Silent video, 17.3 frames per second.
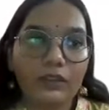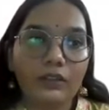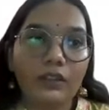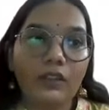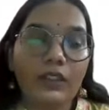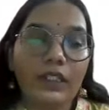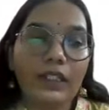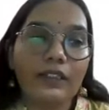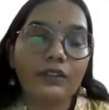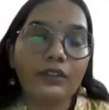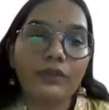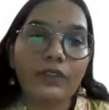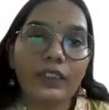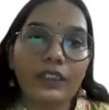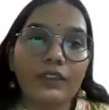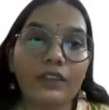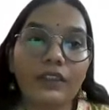Now, next
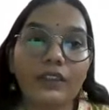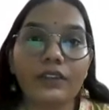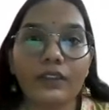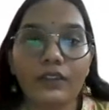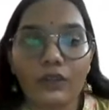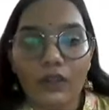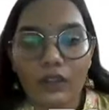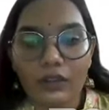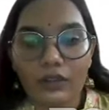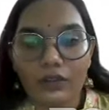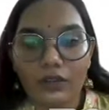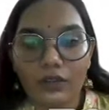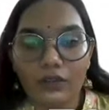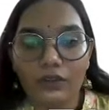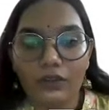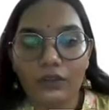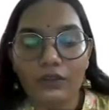one is rigid
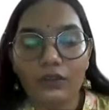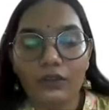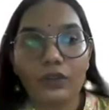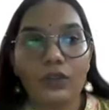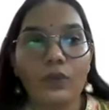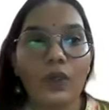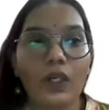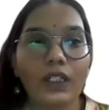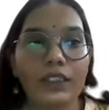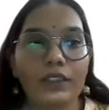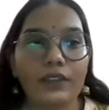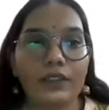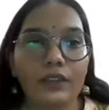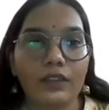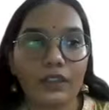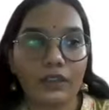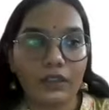constitution. So now what is
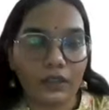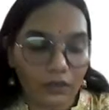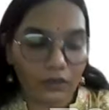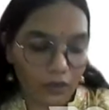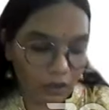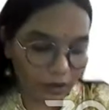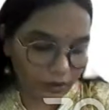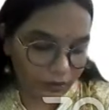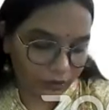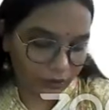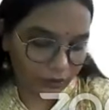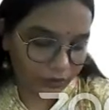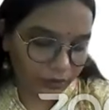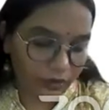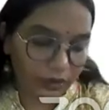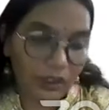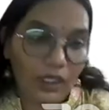this rigid
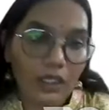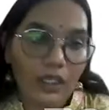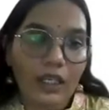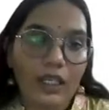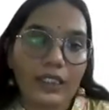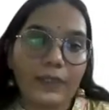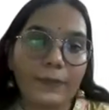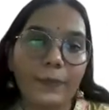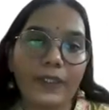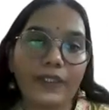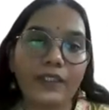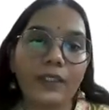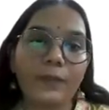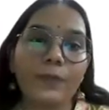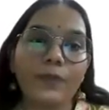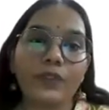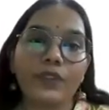constitution? A
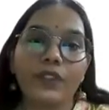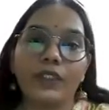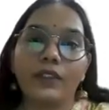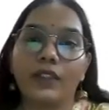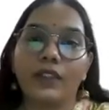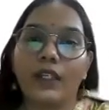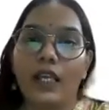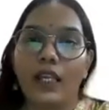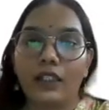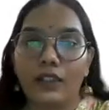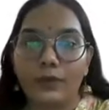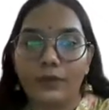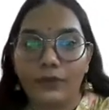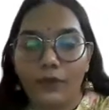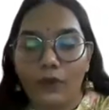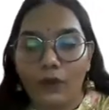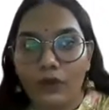special procedure has to
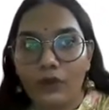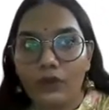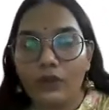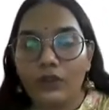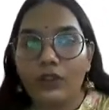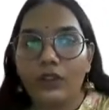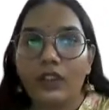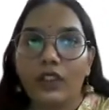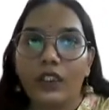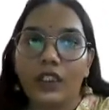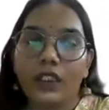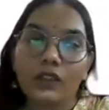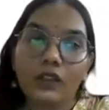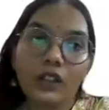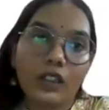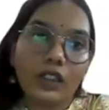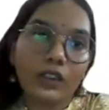be followed
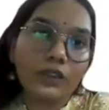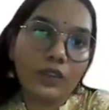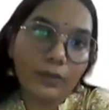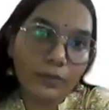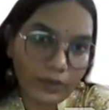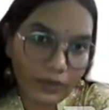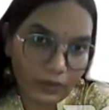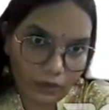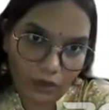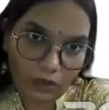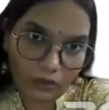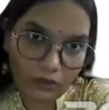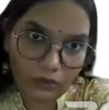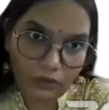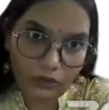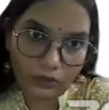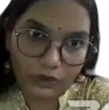in order to amend the
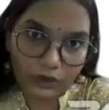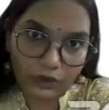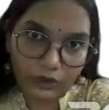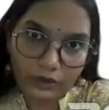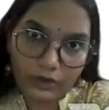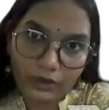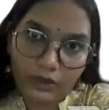constitution.